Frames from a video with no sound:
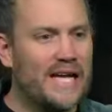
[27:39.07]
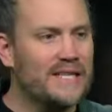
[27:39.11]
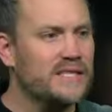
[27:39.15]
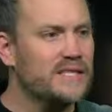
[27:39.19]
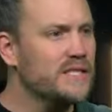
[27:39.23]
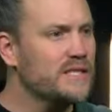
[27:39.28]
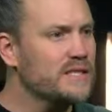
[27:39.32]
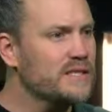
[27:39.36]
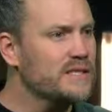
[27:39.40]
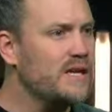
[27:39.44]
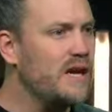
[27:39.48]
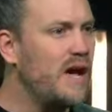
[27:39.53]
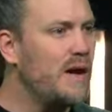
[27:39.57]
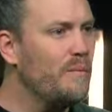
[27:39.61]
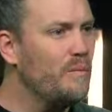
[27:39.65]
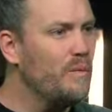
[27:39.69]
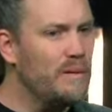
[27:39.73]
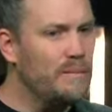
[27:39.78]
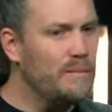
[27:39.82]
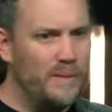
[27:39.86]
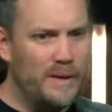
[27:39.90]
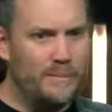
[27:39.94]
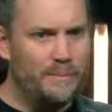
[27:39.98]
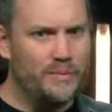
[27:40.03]
that's the time
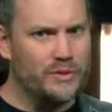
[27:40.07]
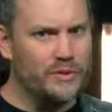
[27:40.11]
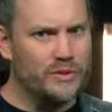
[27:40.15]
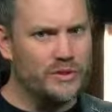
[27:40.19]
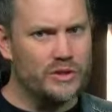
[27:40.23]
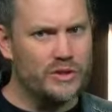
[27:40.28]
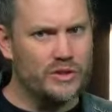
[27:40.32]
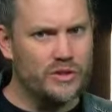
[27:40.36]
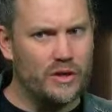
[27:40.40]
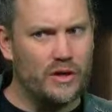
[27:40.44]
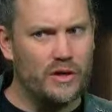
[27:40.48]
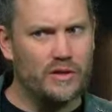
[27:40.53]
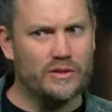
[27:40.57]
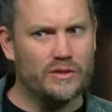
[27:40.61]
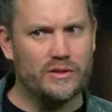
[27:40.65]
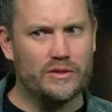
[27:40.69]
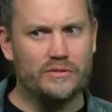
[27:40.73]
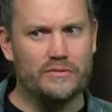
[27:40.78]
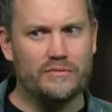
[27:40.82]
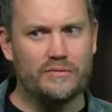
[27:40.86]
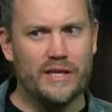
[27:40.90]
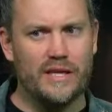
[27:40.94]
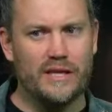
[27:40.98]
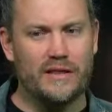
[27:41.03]
when people start
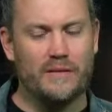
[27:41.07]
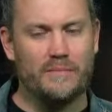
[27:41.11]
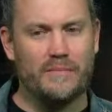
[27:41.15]
to read